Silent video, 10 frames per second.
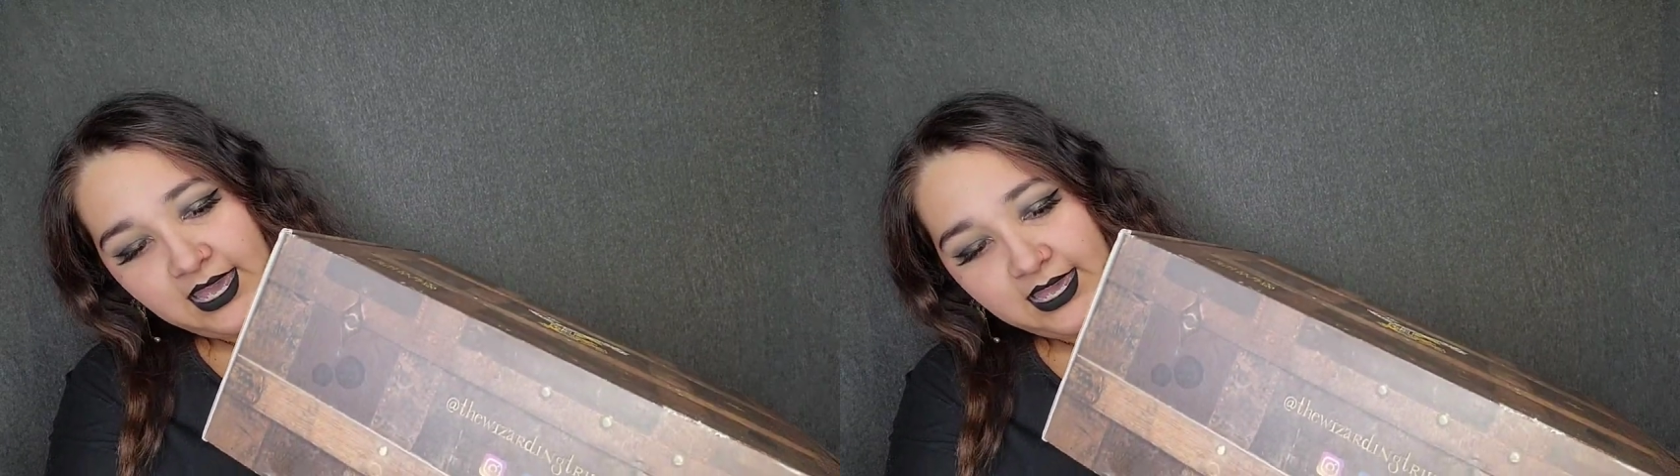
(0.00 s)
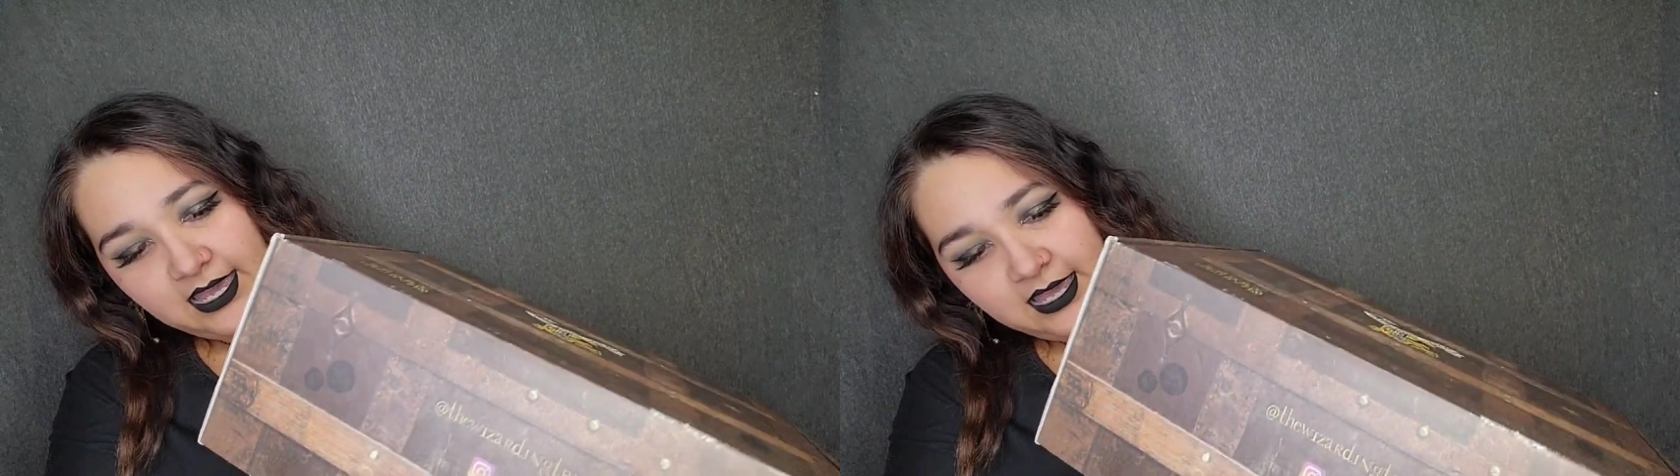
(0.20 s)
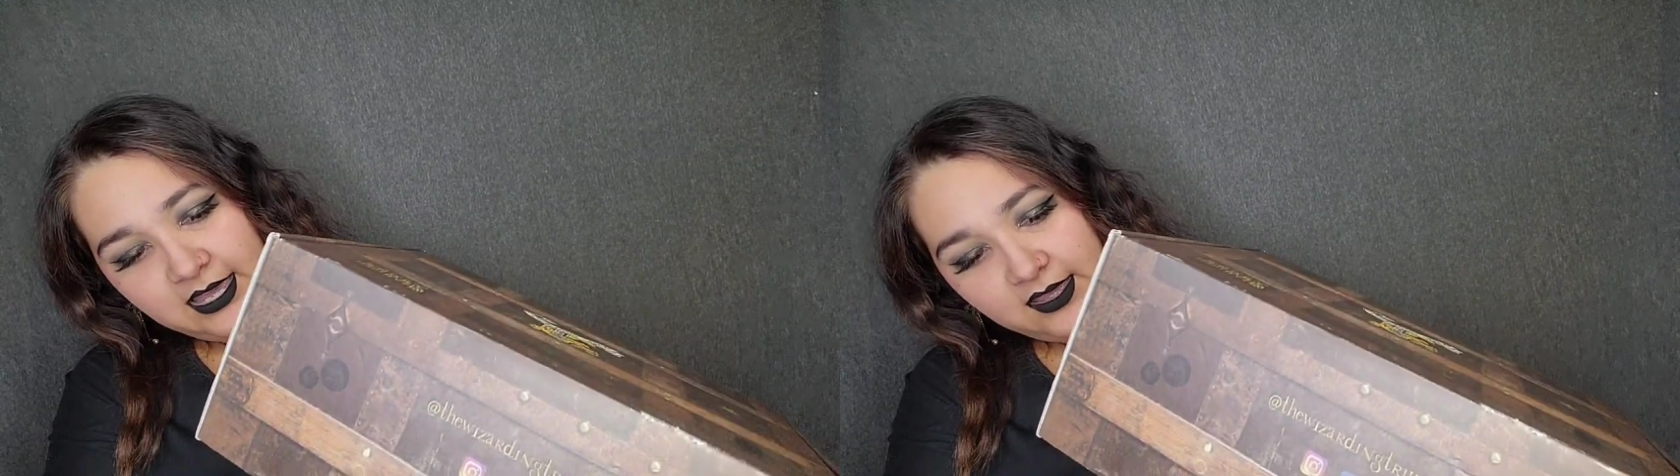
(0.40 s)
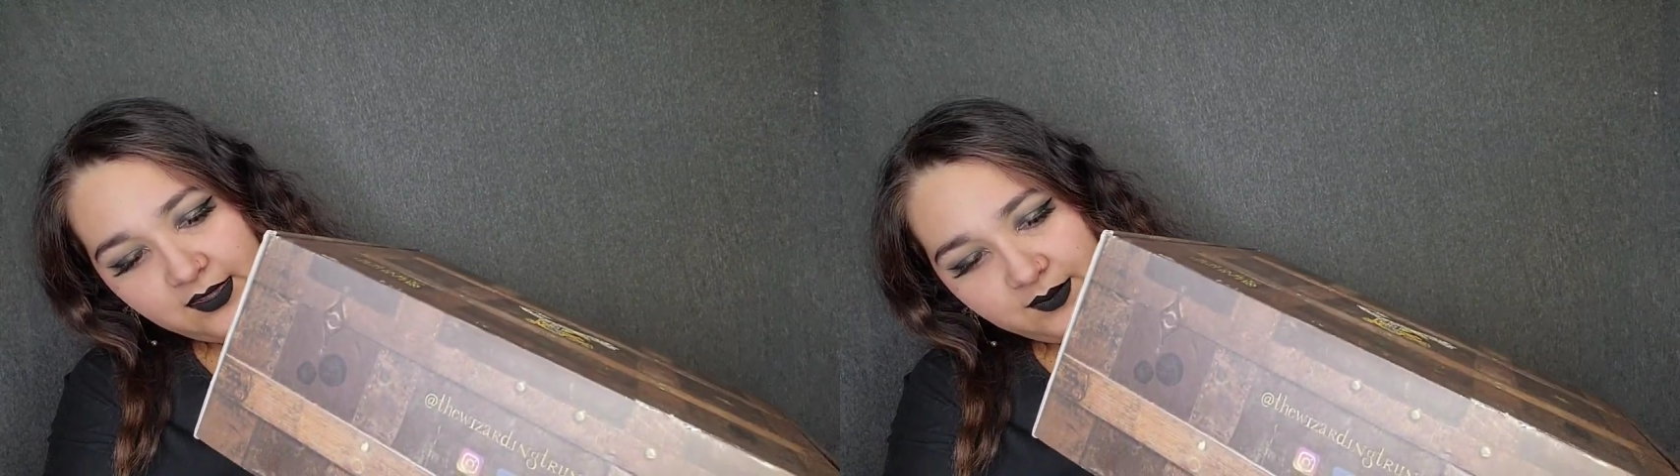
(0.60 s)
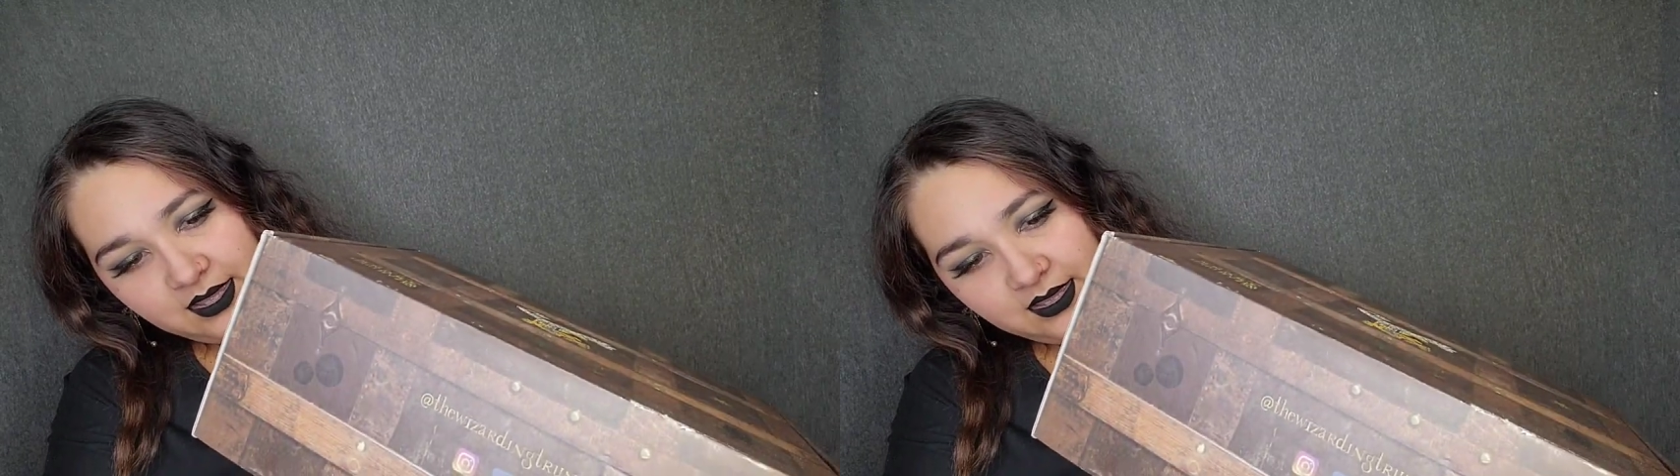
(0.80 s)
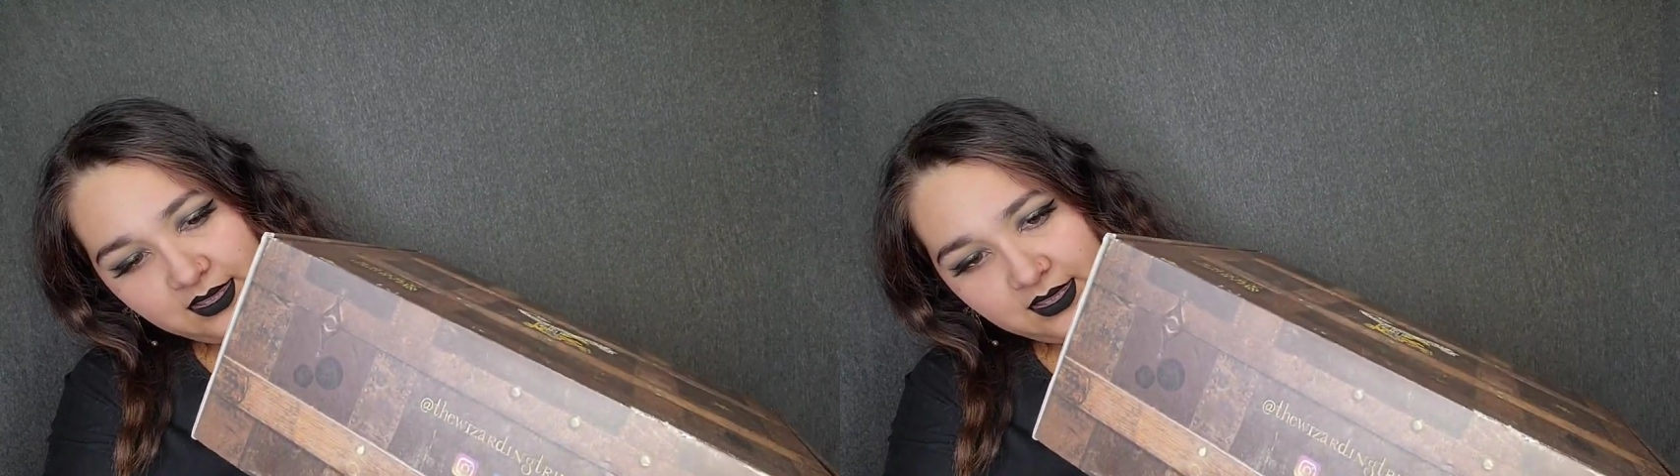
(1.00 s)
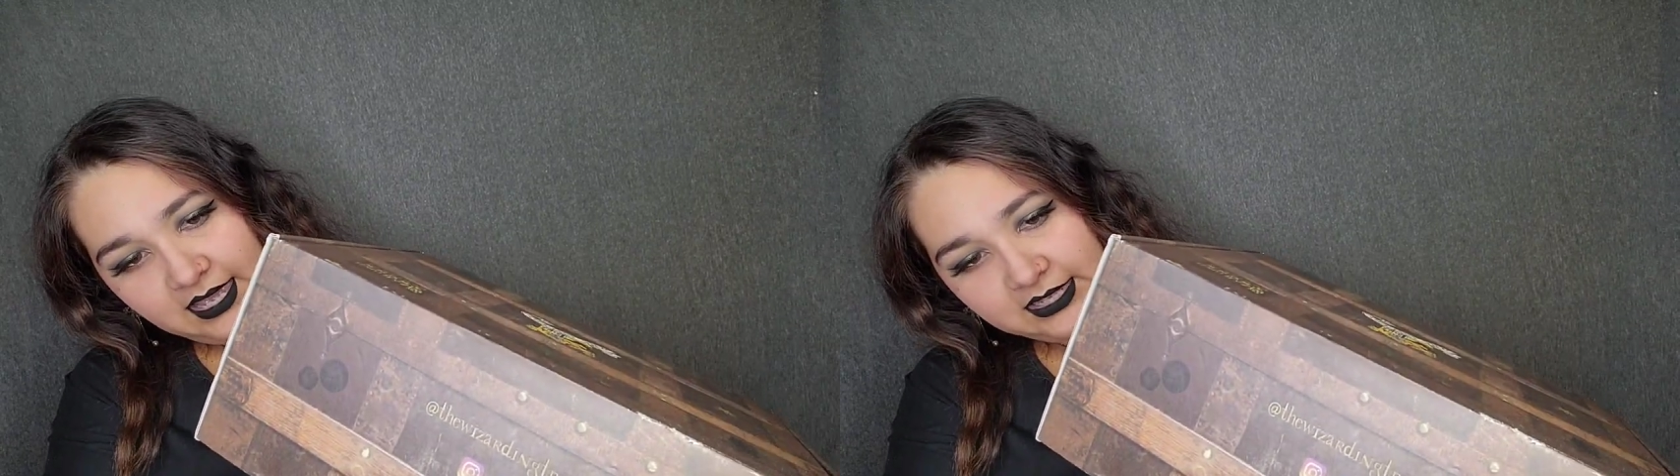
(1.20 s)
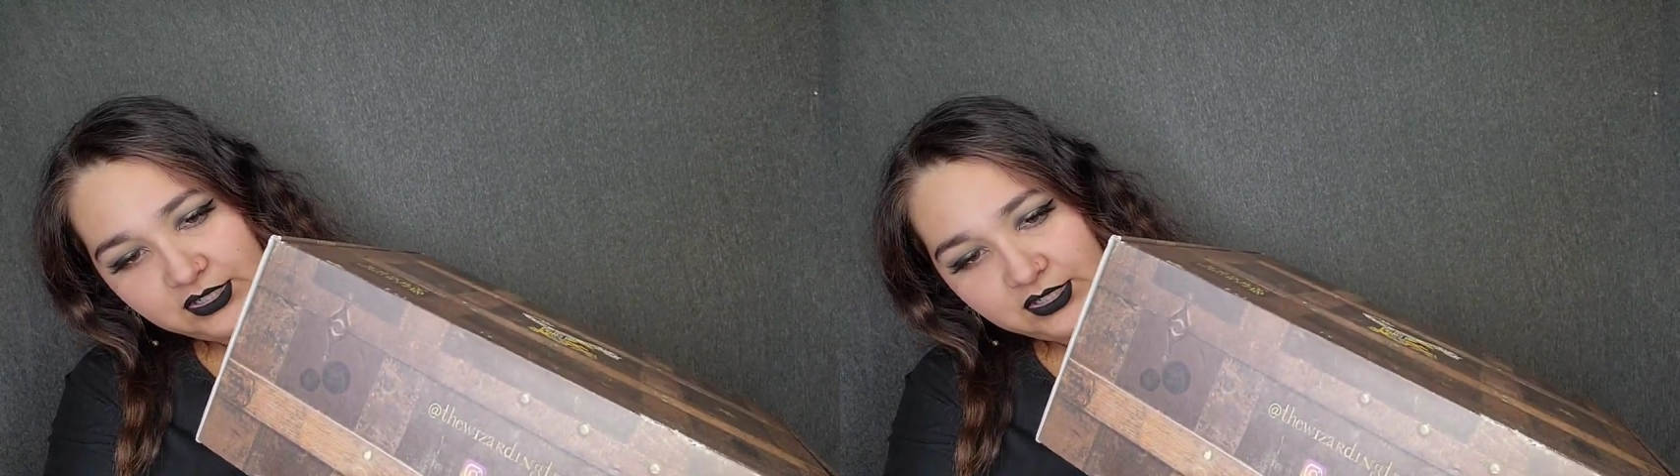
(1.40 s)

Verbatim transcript: Um, I